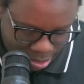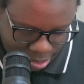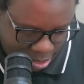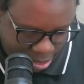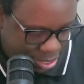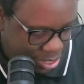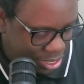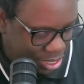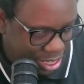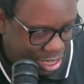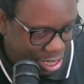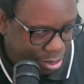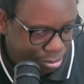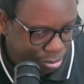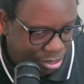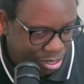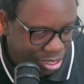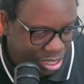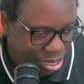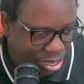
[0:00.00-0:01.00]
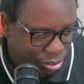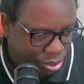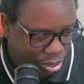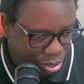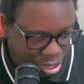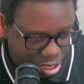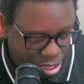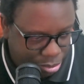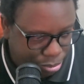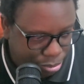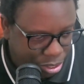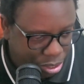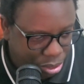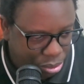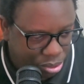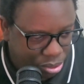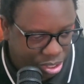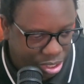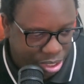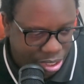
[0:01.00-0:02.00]
stems that we're going to be
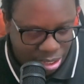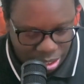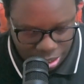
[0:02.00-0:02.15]
using